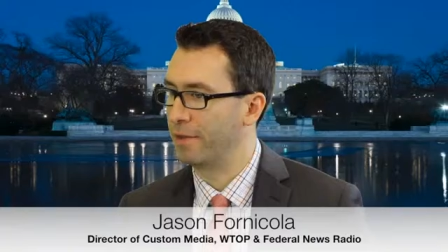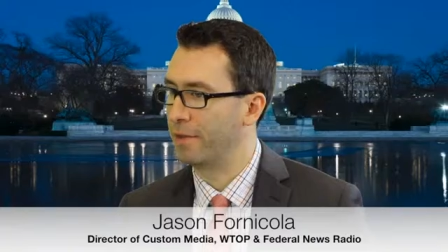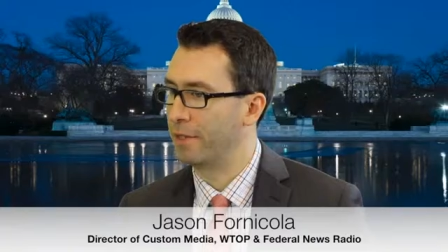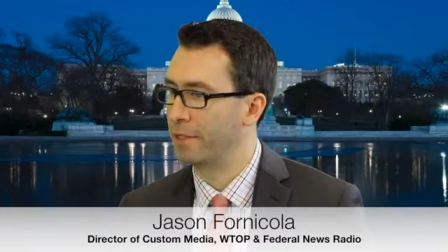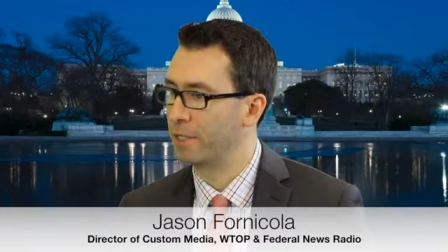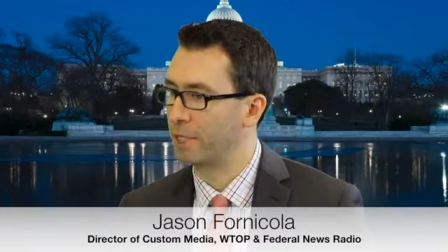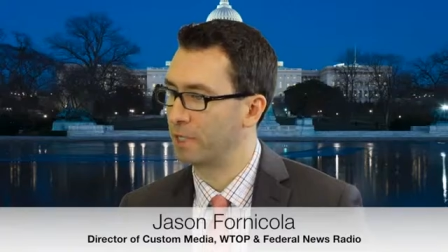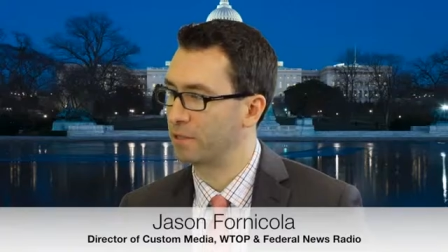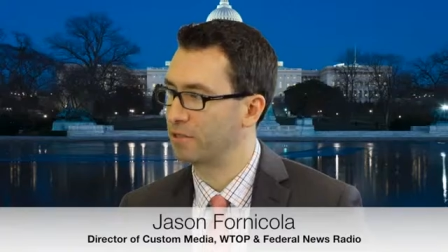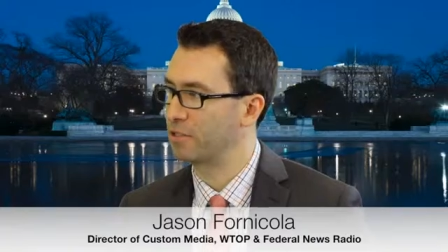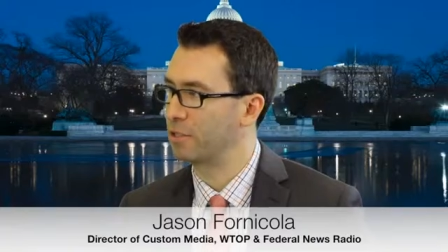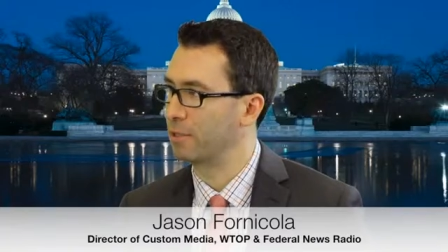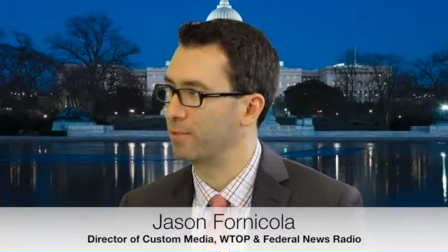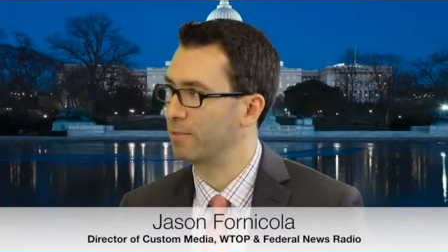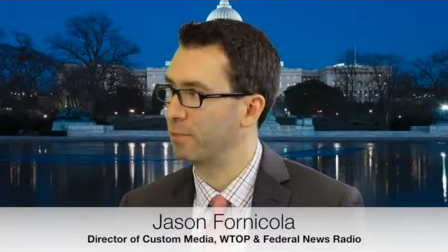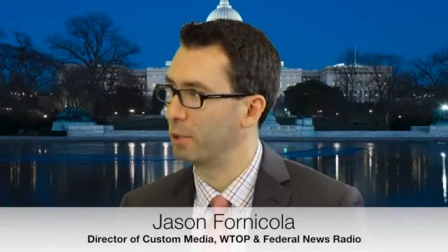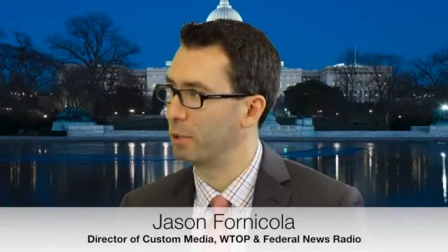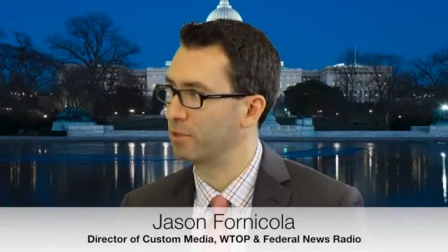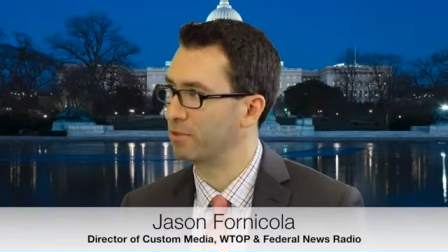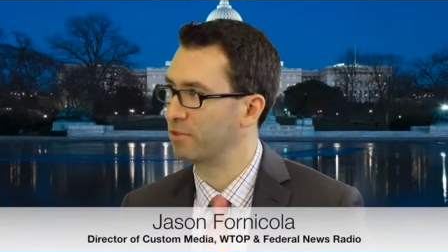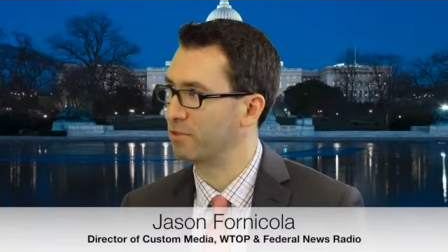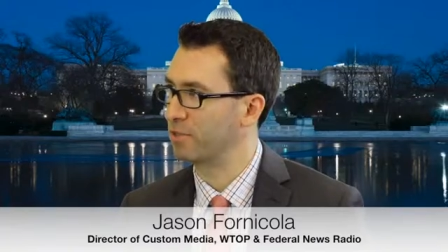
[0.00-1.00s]
the nuts and
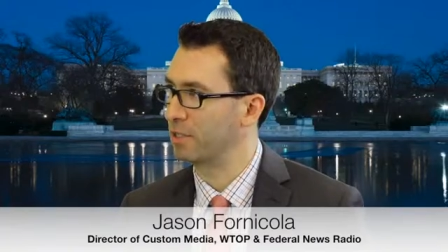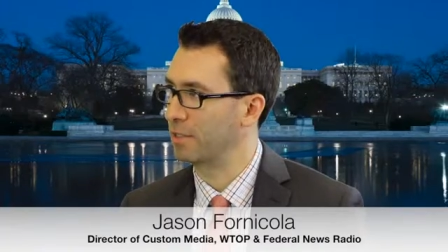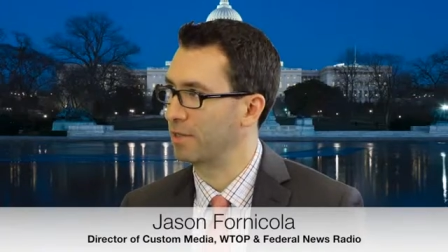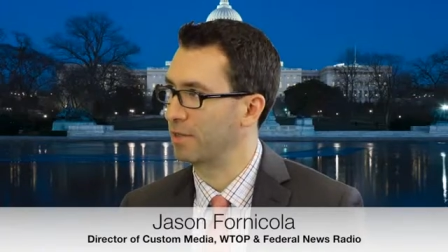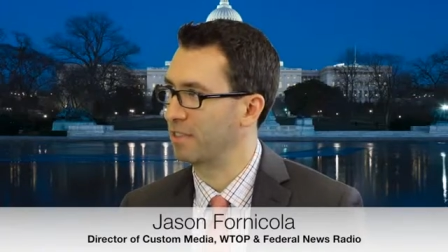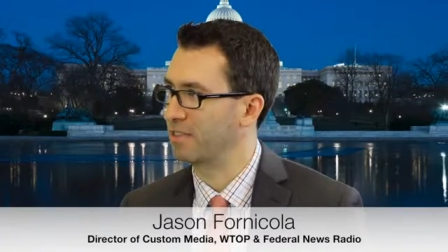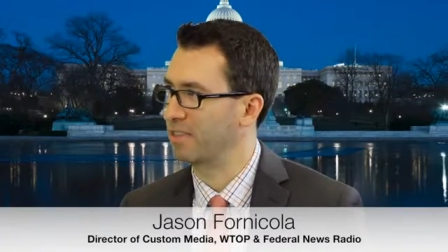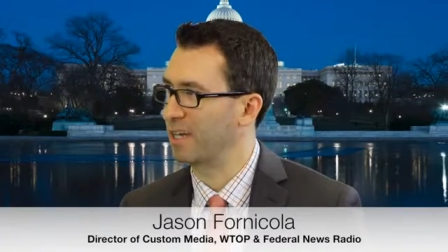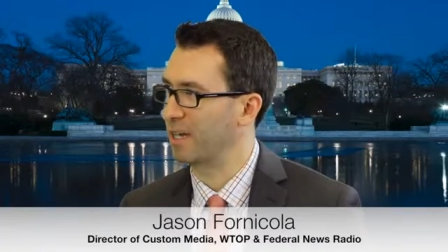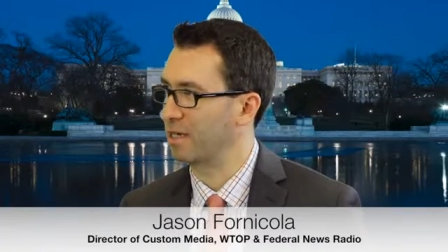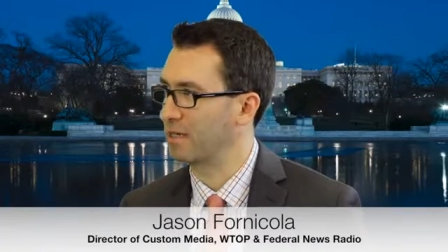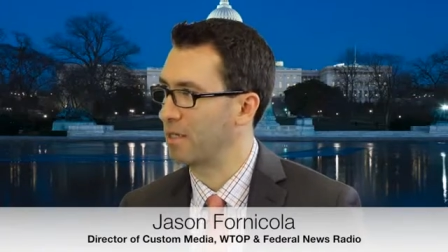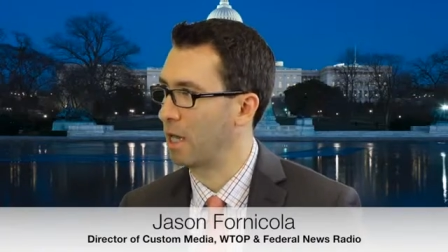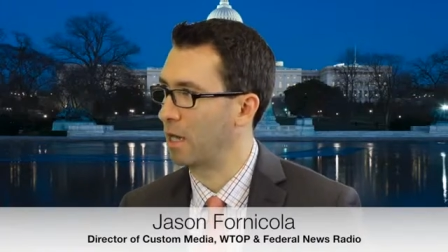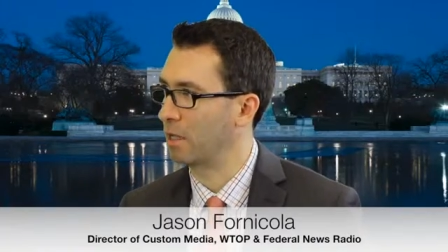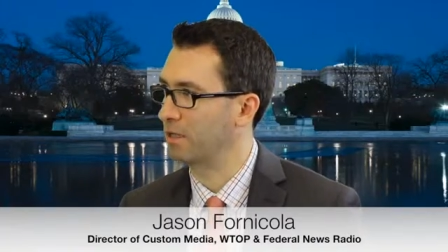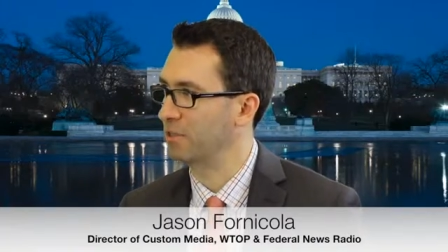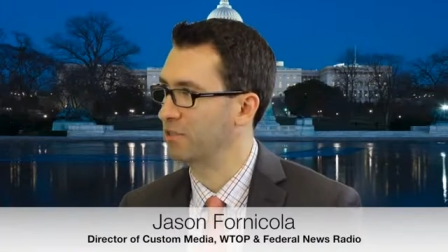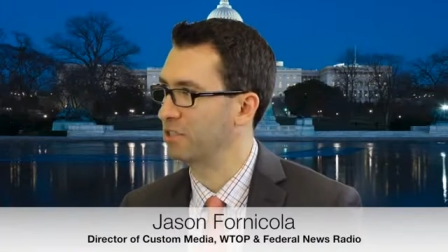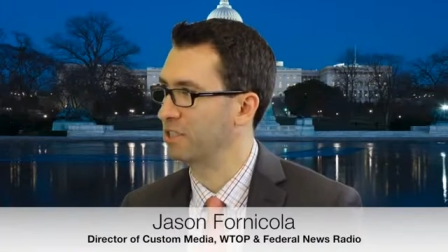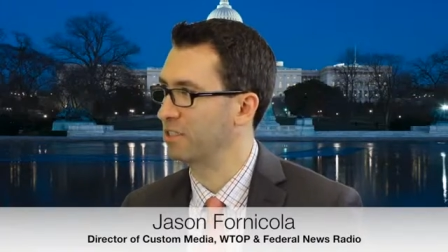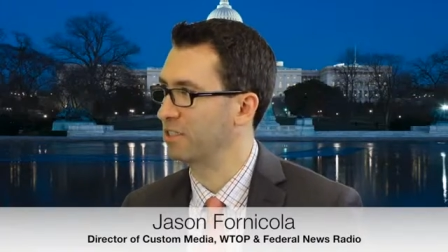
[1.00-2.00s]
bolts and the
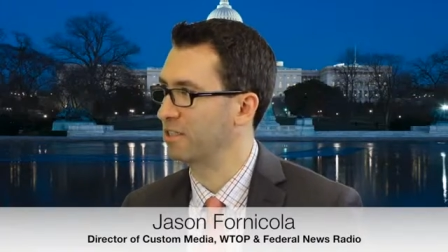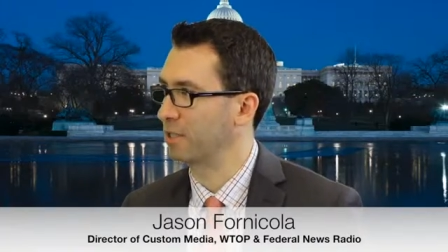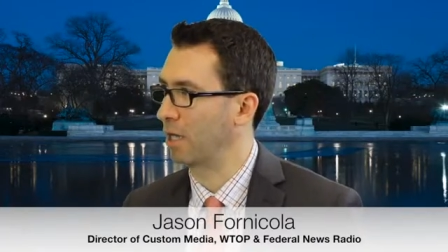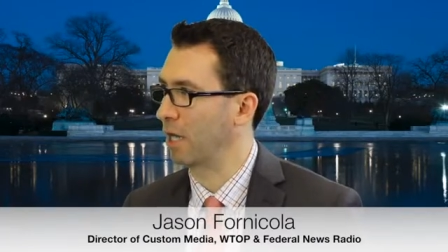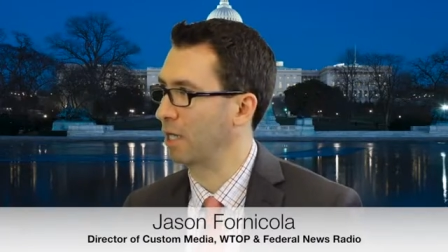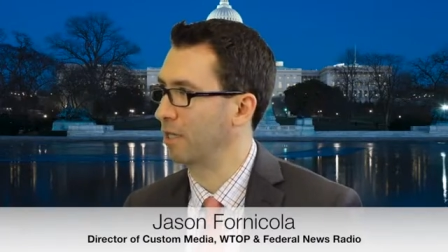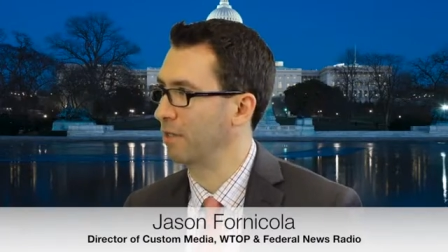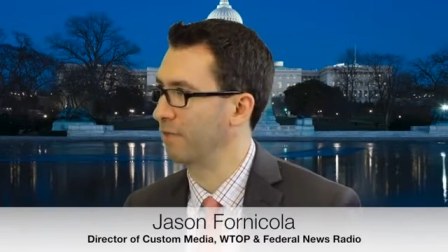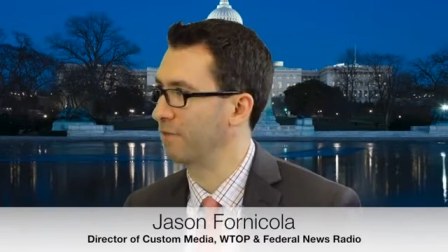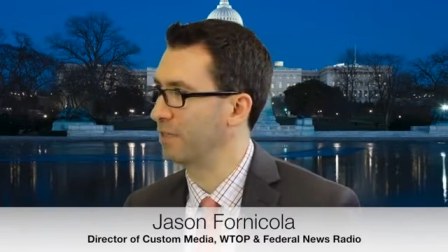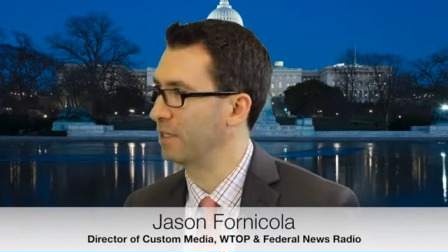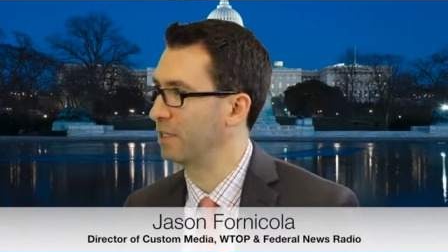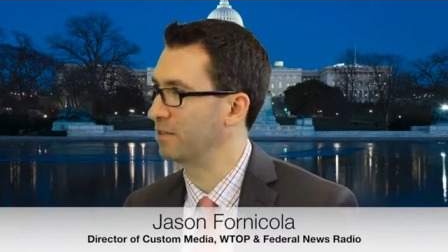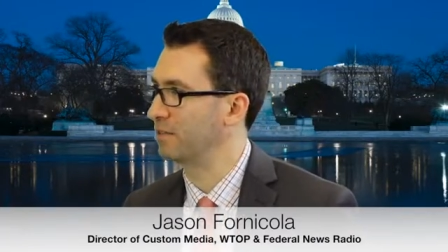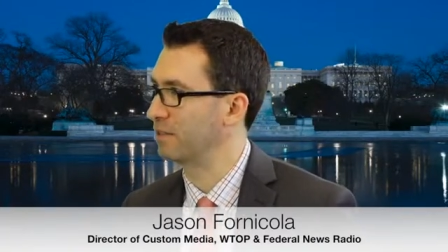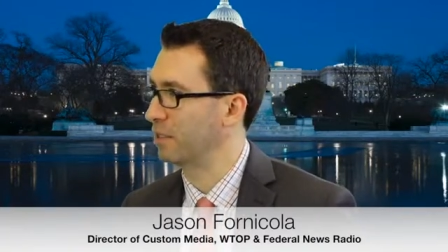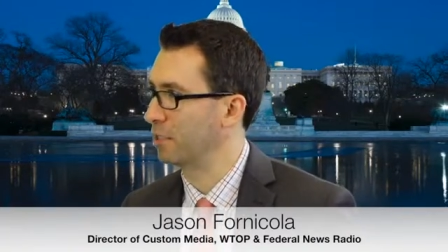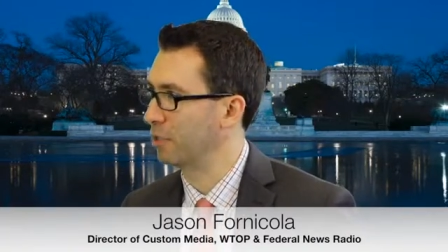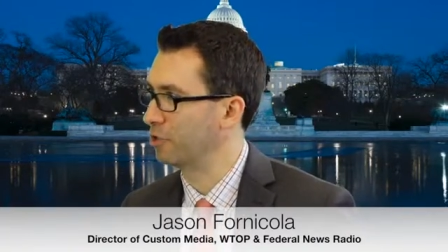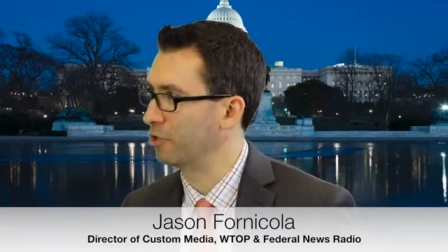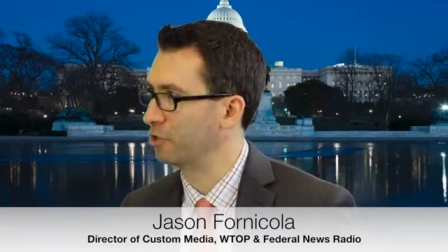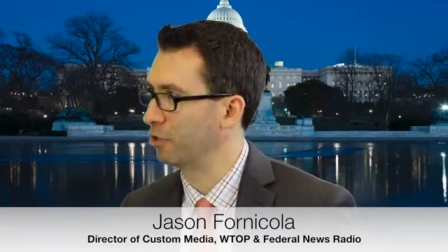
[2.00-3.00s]
technology side of
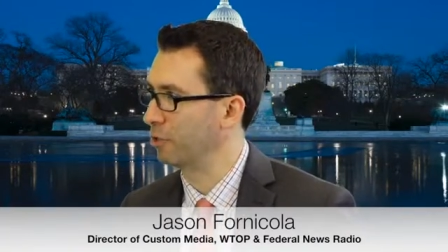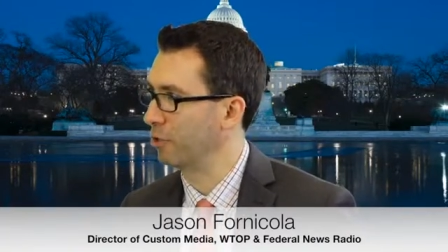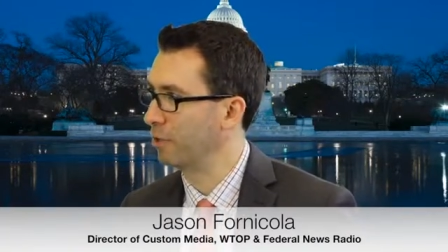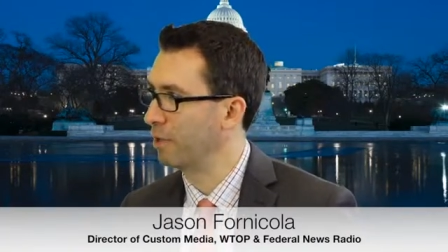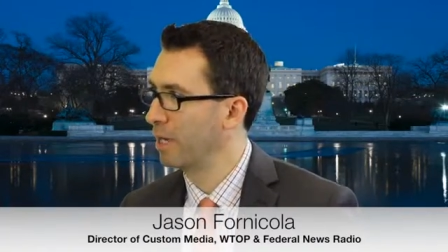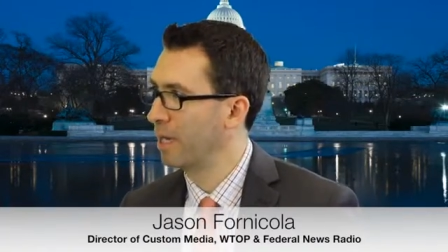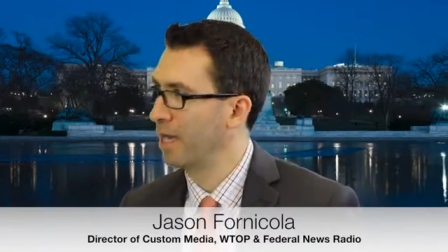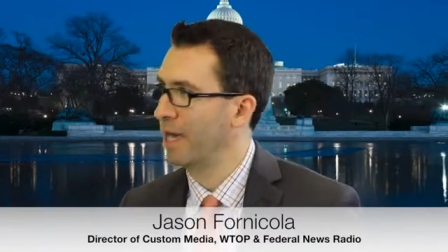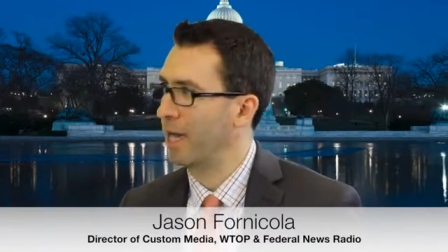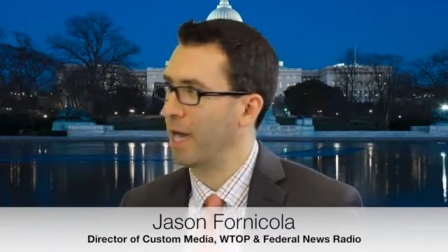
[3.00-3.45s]
this issue,